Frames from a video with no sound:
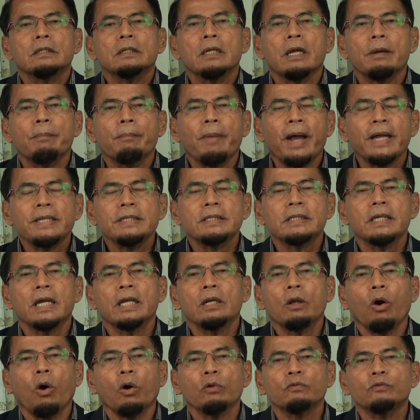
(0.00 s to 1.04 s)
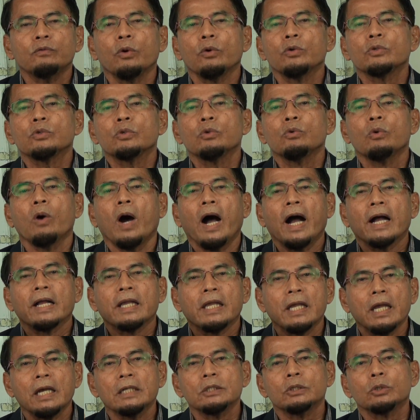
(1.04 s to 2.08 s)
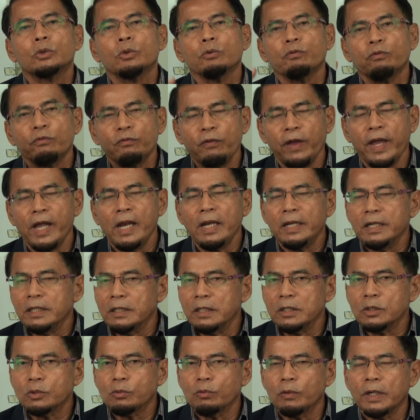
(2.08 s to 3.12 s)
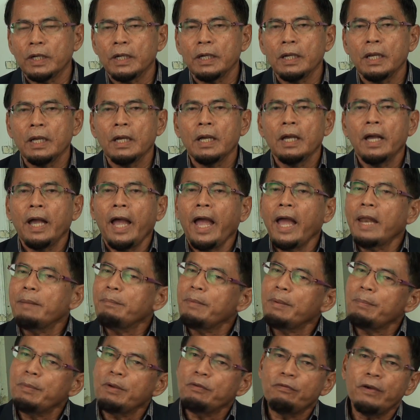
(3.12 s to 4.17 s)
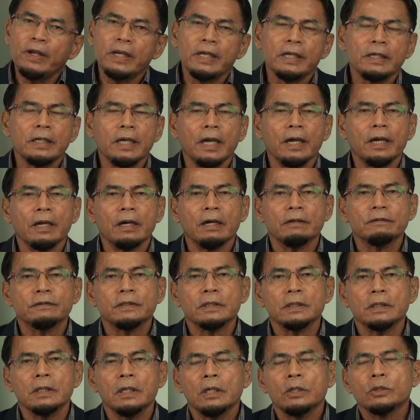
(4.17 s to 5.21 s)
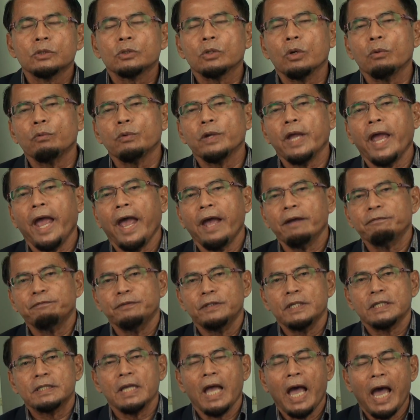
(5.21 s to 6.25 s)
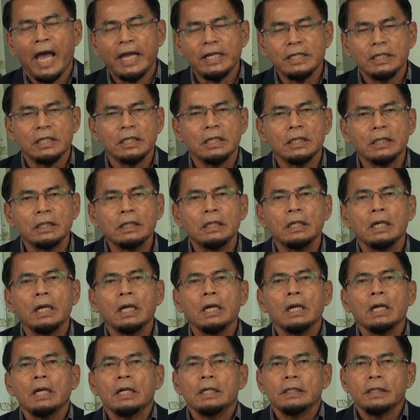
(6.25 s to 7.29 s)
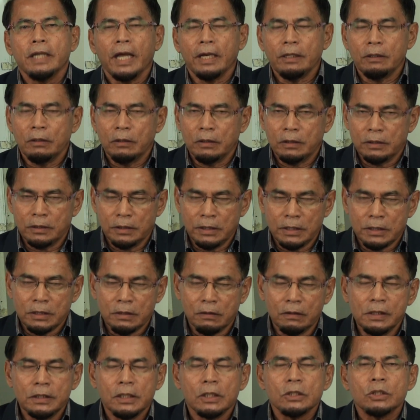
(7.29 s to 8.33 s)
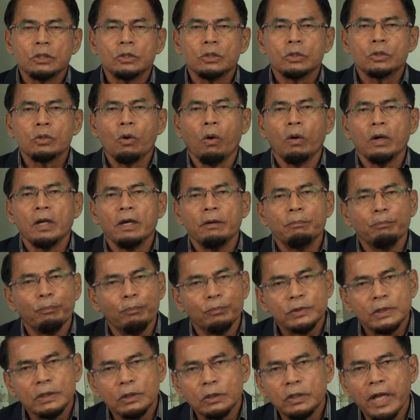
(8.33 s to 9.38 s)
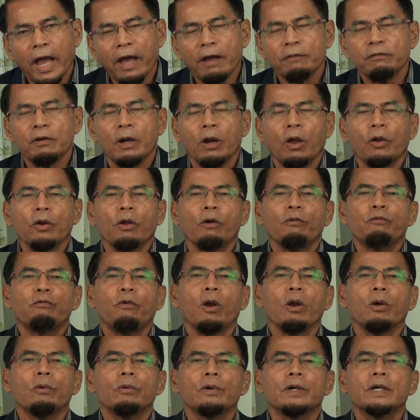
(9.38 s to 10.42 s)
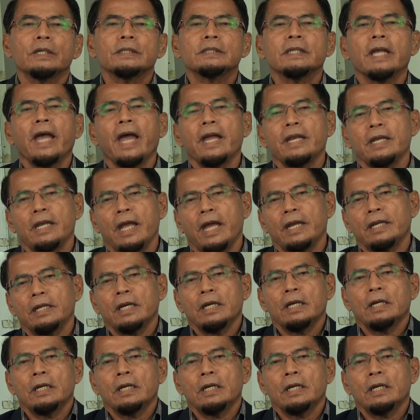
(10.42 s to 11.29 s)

the mindset of those who are geared to fail in this world and maybe fail in the hereafter. So we have this idea that this religious scholar have a lot of followers and then